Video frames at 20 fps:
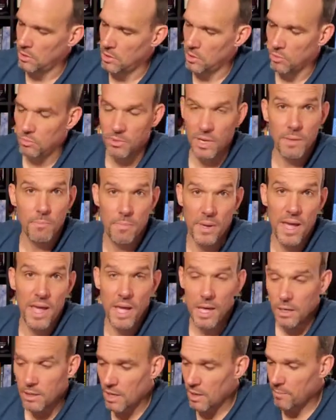So not
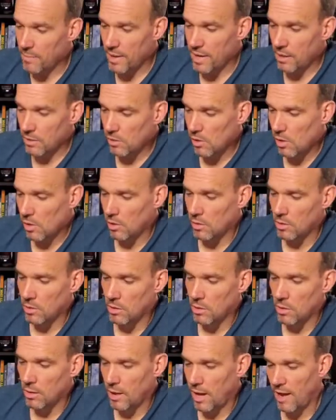bad, not bad at all.
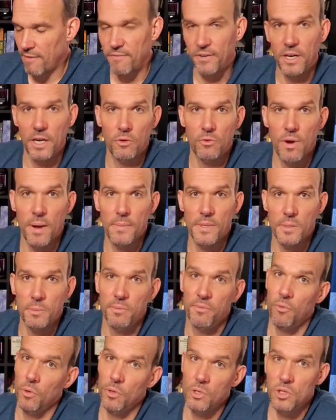I figured I'd grab this
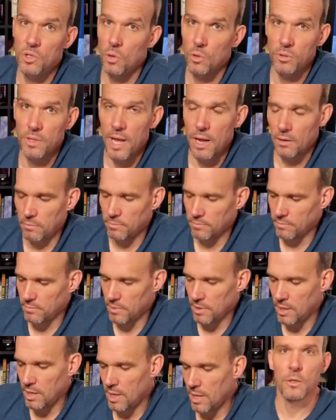before it sold out.
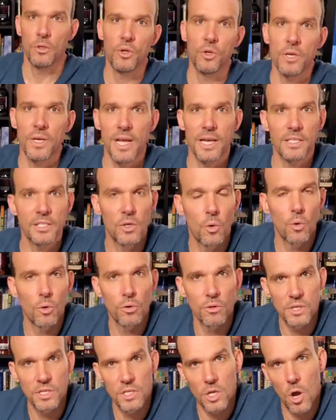You can actually order
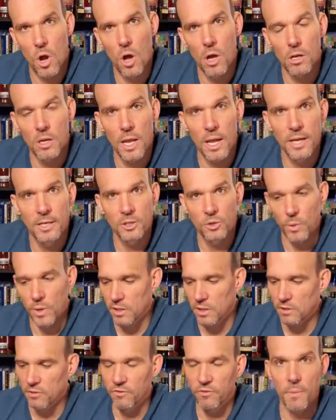this online
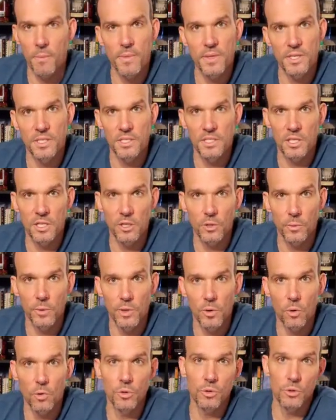directly from the distillery,
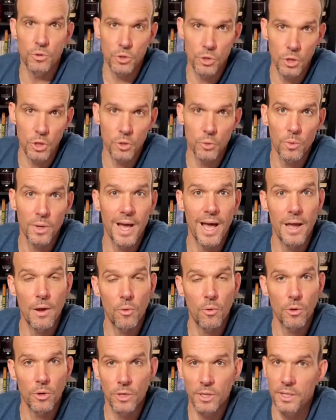or you could. When I
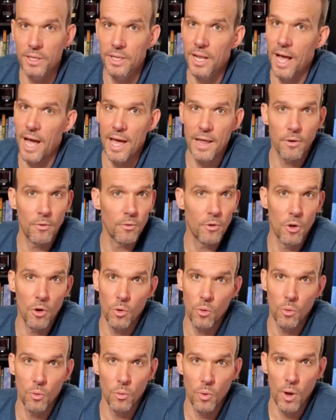ordered it, I don't
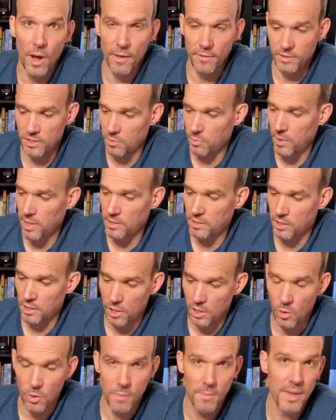know how the supply is going to
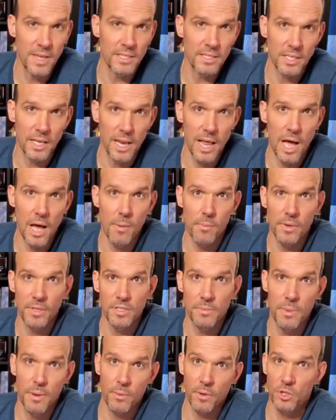go. It may sell out, but
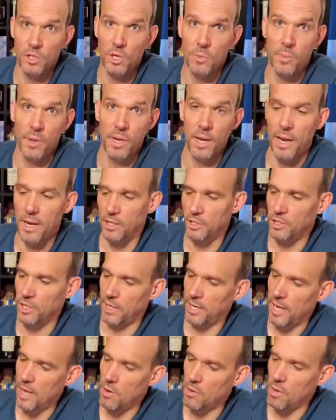you may want to jump online and check
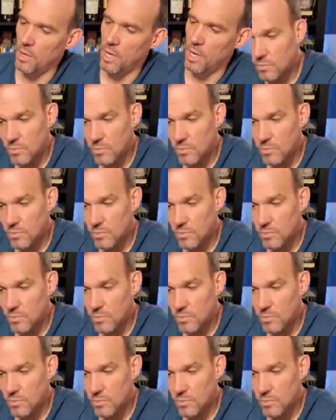it out.